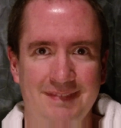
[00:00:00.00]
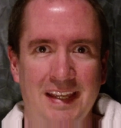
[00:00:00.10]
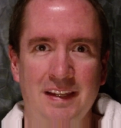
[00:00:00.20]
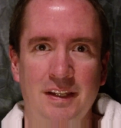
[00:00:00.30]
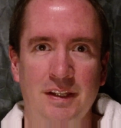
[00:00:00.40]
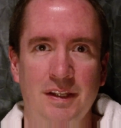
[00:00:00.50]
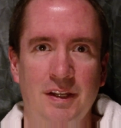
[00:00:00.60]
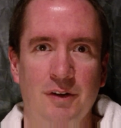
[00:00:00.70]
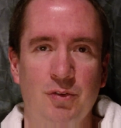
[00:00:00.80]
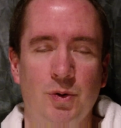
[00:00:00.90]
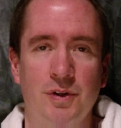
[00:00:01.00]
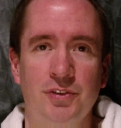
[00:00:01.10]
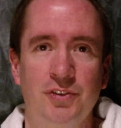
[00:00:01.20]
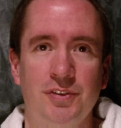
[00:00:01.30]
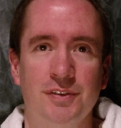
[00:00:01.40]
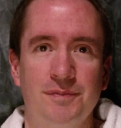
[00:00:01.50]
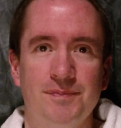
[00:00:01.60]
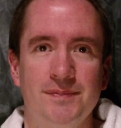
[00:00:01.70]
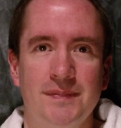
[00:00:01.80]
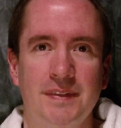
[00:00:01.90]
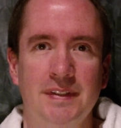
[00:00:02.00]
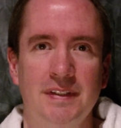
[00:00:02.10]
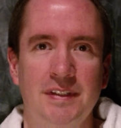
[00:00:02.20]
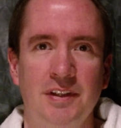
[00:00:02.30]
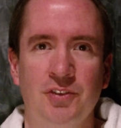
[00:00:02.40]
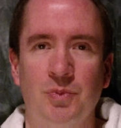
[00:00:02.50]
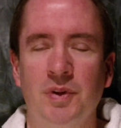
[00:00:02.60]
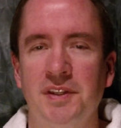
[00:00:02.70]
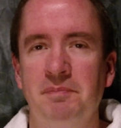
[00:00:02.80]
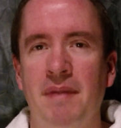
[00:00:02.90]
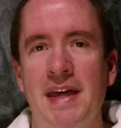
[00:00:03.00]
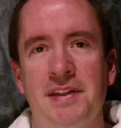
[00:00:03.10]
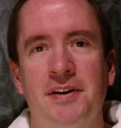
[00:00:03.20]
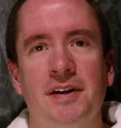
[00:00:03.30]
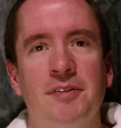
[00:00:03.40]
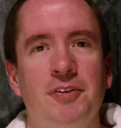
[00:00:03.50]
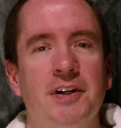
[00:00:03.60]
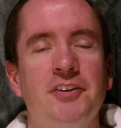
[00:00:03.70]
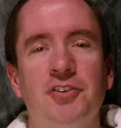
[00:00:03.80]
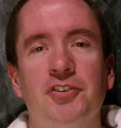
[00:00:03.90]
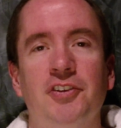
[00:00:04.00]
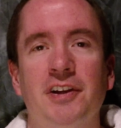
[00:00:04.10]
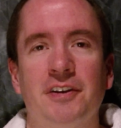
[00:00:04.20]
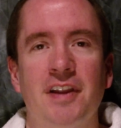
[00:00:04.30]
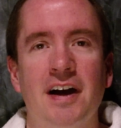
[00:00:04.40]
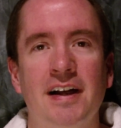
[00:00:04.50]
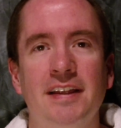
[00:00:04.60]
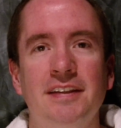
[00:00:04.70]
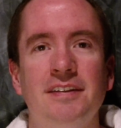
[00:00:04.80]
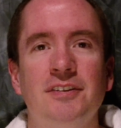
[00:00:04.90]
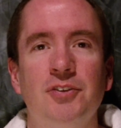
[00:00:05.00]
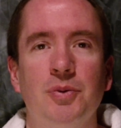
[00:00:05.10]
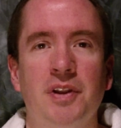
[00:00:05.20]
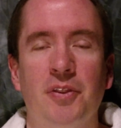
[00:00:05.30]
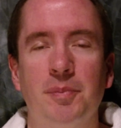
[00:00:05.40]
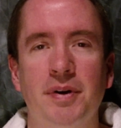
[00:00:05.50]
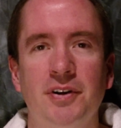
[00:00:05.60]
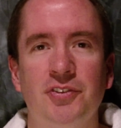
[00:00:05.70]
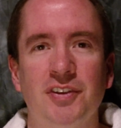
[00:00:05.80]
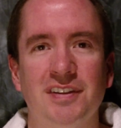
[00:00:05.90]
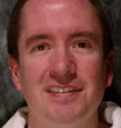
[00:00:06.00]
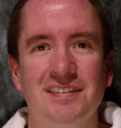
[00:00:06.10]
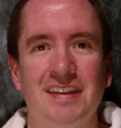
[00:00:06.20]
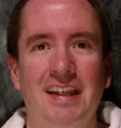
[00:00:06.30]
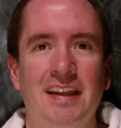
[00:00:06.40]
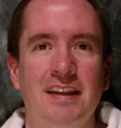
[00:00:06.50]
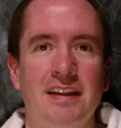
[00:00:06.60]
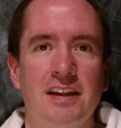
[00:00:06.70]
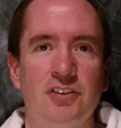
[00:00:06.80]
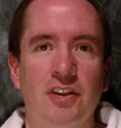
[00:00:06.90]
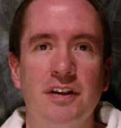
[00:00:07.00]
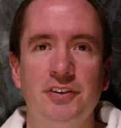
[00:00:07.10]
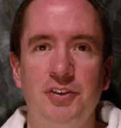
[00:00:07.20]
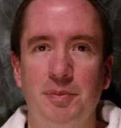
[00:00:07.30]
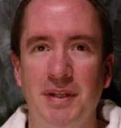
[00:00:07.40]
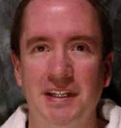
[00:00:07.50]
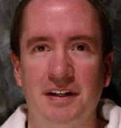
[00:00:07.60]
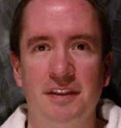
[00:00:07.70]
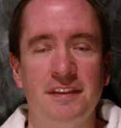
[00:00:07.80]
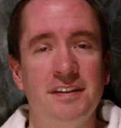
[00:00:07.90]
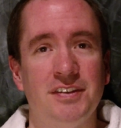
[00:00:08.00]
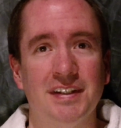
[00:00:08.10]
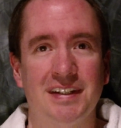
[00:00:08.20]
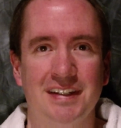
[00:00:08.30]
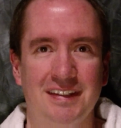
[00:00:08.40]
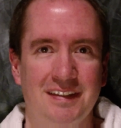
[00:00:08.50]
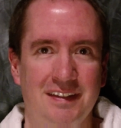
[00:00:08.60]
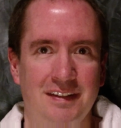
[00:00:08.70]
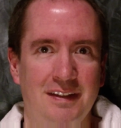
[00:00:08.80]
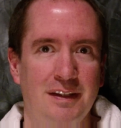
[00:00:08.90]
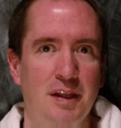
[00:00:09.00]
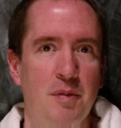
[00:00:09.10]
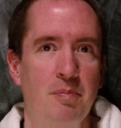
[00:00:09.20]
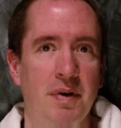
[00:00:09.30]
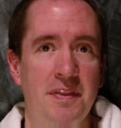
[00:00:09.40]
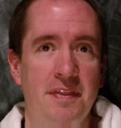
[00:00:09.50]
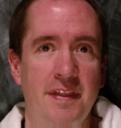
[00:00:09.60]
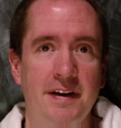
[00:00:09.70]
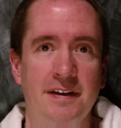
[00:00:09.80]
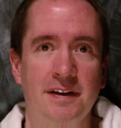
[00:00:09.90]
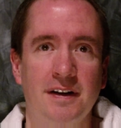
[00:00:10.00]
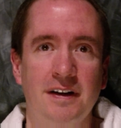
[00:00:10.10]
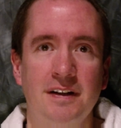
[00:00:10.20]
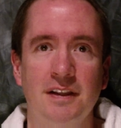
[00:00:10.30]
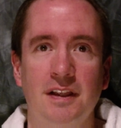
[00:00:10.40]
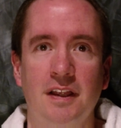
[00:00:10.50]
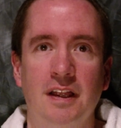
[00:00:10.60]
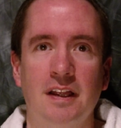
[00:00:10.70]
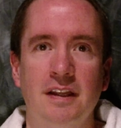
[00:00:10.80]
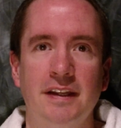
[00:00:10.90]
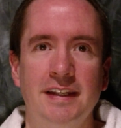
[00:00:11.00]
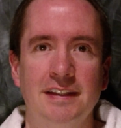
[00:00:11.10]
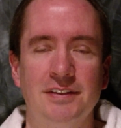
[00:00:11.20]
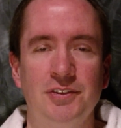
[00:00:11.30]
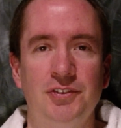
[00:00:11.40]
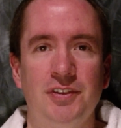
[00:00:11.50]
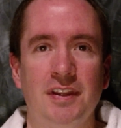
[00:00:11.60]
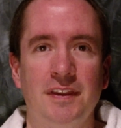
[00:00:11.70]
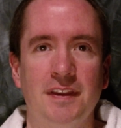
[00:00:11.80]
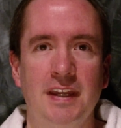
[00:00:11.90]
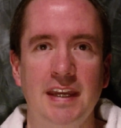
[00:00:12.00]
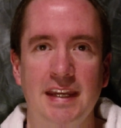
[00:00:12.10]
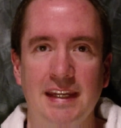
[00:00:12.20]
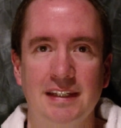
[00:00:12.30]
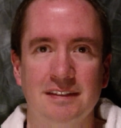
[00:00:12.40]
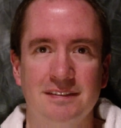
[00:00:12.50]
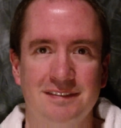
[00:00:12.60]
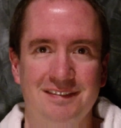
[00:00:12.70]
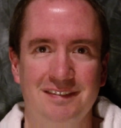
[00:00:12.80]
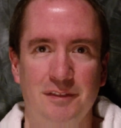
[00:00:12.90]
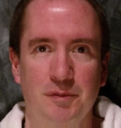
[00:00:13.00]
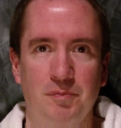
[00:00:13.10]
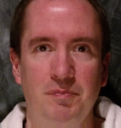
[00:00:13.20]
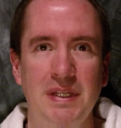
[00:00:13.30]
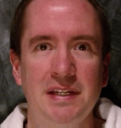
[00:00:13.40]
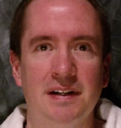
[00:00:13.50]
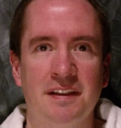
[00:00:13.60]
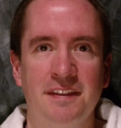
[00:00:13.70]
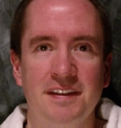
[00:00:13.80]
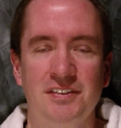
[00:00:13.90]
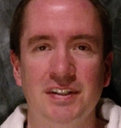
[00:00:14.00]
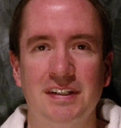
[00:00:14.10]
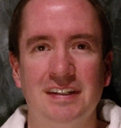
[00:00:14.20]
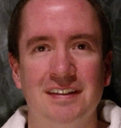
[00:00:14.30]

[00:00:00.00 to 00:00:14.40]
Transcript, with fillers: Of course, it doesn't really matter if you're interesting or not to another person, as long as you're being authentic. But there is the key. Be authentic.